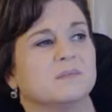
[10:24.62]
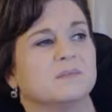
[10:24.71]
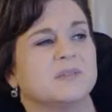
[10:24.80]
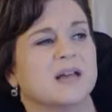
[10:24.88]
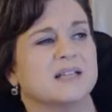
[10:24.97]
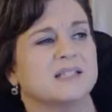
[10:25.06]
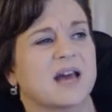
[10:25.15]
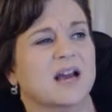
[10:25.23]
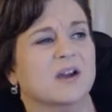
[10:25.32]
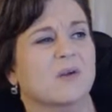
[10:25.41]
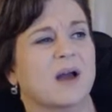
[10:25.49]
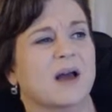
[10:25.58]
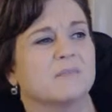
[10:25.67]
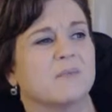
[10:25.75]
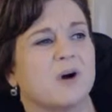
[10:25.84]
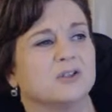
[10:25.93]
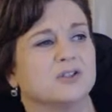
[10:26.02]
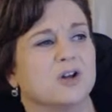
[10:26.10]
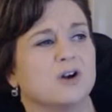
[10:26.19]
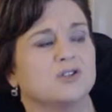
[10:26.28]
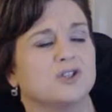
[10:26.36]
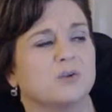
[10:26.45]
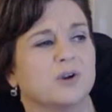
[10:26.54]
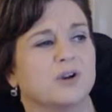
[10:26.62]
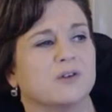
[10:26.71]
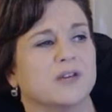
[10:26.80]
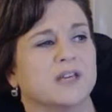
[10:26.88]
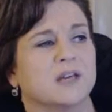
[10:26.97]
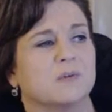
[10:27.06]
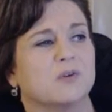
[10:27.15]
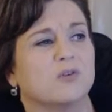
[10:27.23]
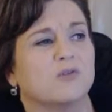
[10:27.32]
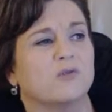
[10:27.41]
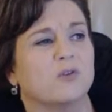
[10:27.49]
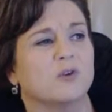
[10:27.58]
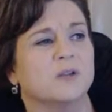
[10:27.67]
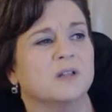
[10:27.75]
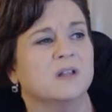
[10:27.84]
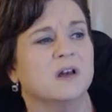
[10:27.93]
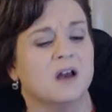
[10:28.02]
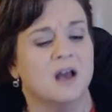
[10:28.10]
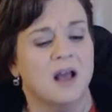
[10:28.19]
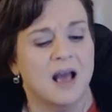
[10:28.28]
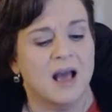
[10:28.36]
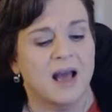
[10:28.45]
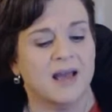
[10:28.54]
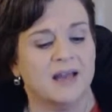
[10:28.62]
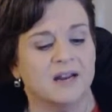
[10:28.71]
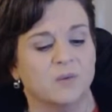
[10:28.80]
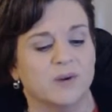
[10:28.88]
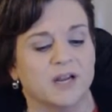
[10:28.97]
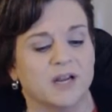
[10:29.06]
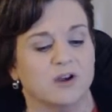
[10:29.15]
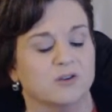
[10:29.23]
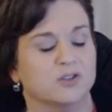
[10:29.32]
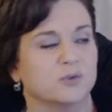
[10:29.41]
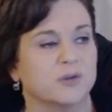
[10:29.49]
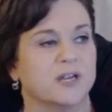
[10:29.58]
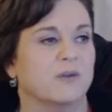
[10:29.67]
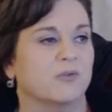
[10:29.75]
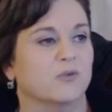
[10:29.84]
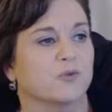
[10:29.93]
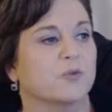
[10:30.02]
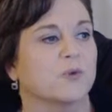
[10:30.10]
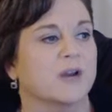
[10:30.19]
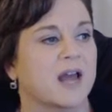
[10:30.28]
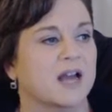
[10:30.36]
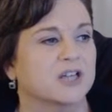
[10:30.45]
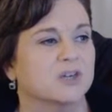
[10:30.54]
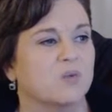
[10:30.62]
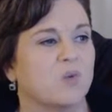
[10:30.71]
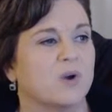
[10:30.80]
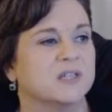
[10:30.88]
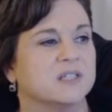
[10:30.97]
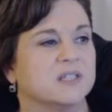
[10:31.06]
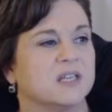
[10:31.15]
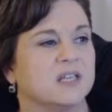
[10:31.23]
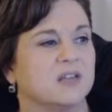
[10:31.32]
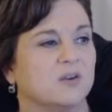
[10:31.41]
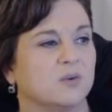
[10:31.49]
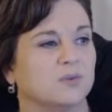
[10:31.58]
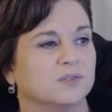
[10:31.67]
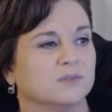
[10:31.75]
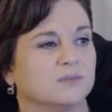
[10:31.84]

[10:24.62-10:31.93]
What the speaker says: disaccharide maltose, you want to know the chemical formula, and when it goes through reaction, what does it yield?